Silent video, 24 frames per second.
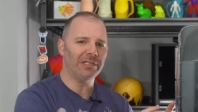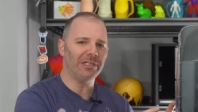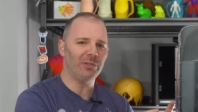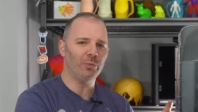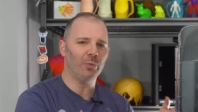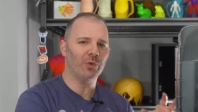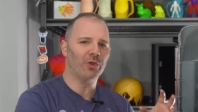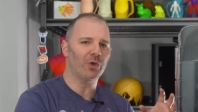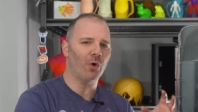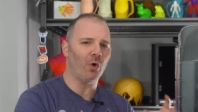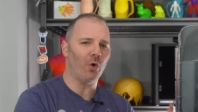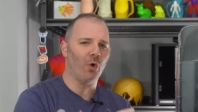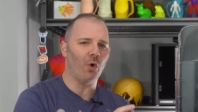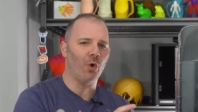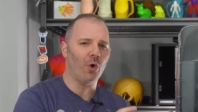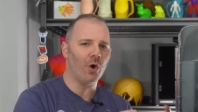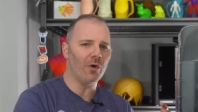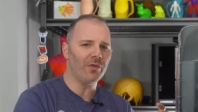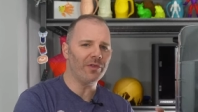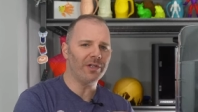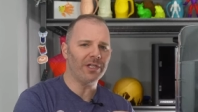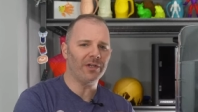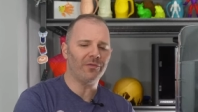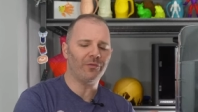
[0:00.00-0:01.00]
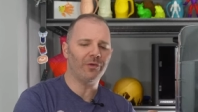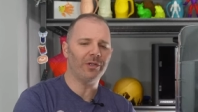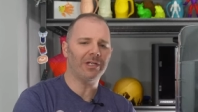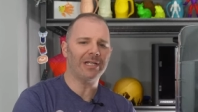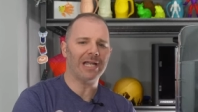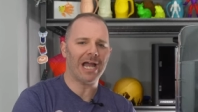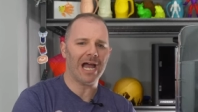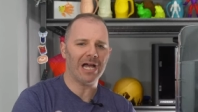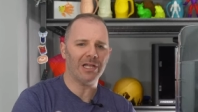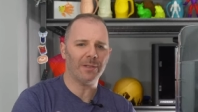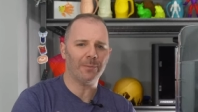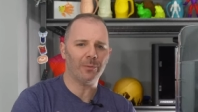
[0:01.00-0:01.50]
in with all the different
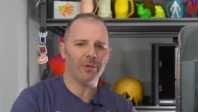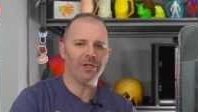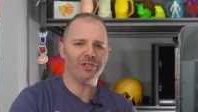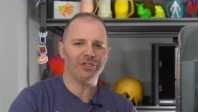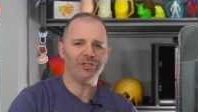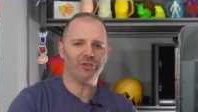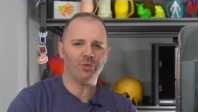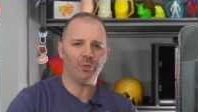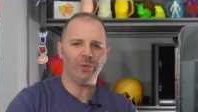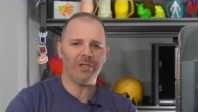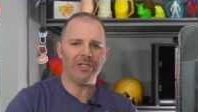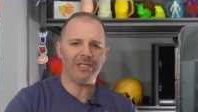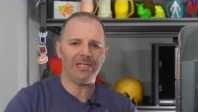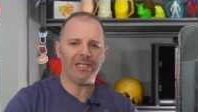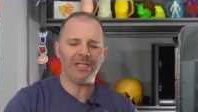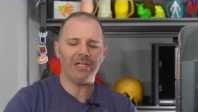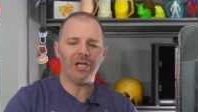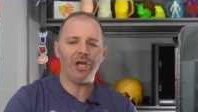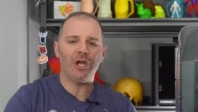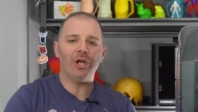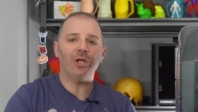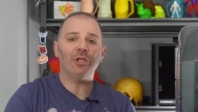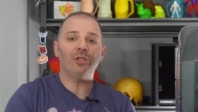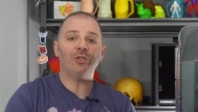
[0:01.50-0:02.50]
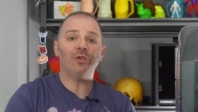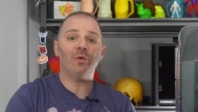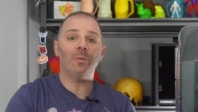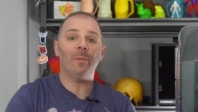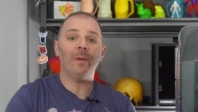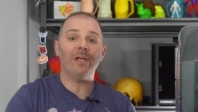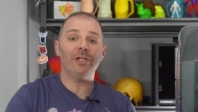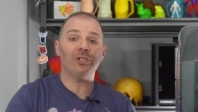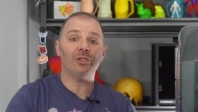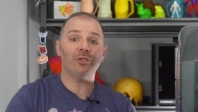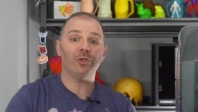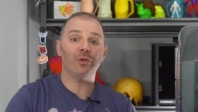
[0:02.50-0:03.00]
calibrations we need to
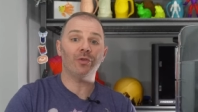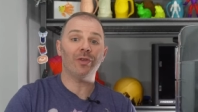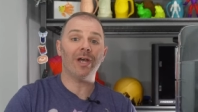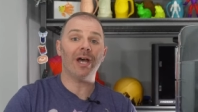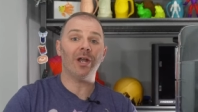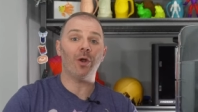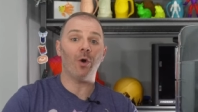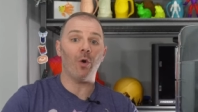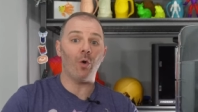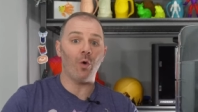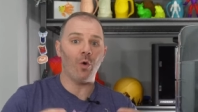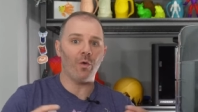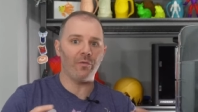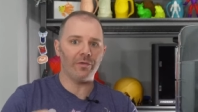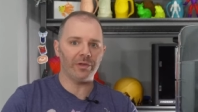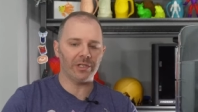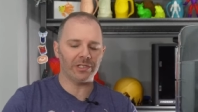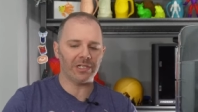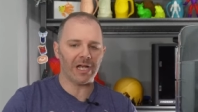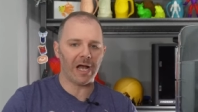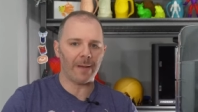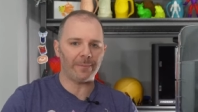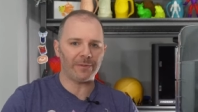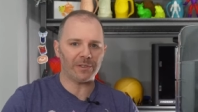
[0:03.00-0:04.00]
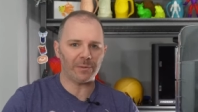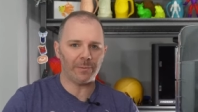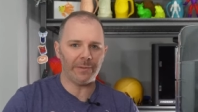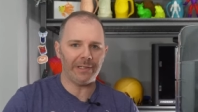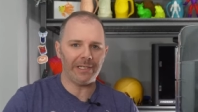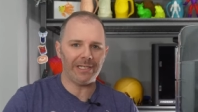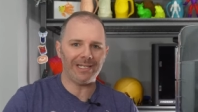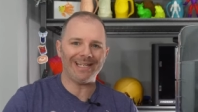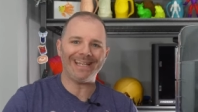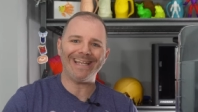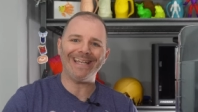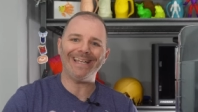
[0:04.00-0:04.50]
make sure that over-the-top
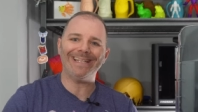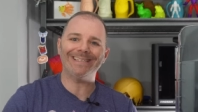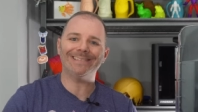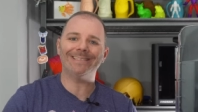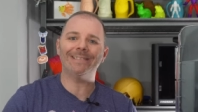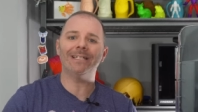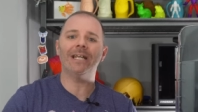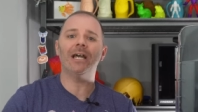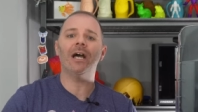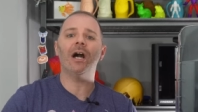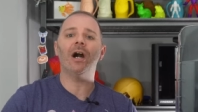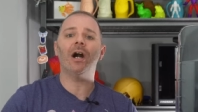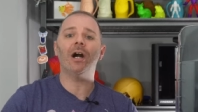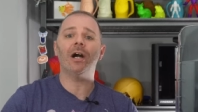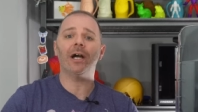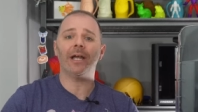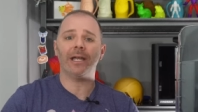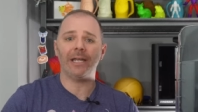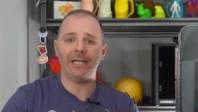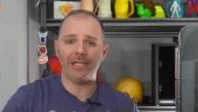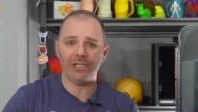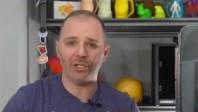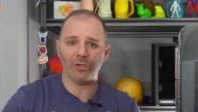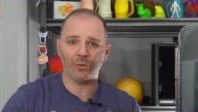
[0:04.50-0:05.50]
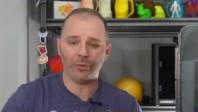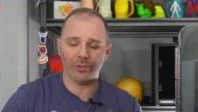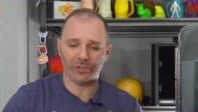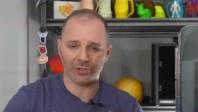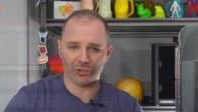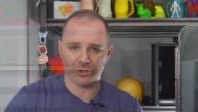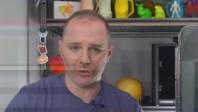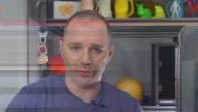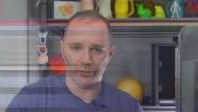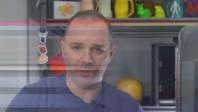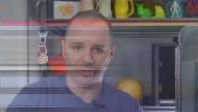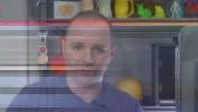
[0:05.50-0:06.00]
speed isn't a hindrance to